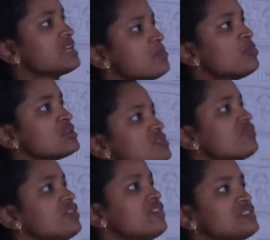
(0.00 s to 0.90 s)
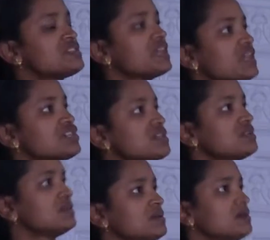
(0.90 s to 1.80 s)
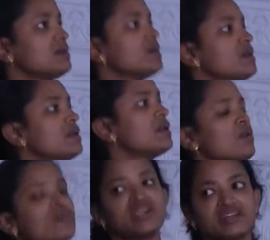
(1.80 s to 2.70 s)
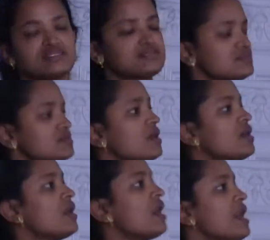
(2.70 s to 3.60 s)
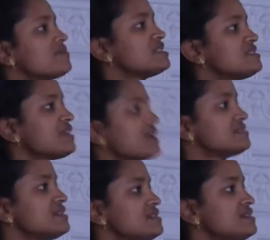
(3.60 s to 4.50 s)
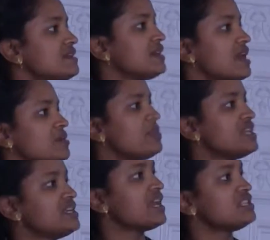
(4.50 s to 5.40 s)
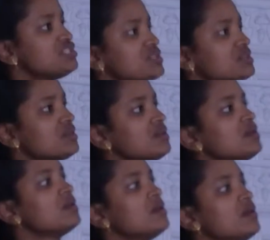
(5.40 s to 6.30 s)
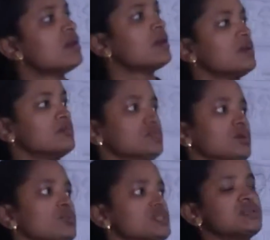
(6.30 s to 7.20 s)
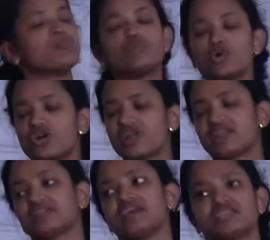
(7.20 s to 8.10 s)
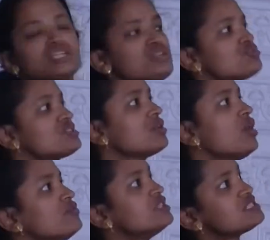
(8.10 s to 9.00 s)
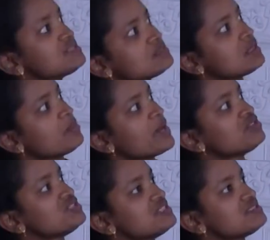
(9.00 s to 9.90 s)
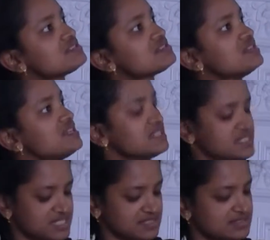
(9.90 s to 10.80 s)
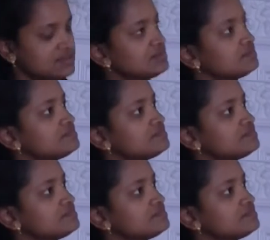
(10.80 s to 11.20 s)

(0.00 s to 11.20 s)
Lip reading: time points of investigation, whereas abscisic acid and BTH was the poor and late inducer of these pathogenesis-related genes.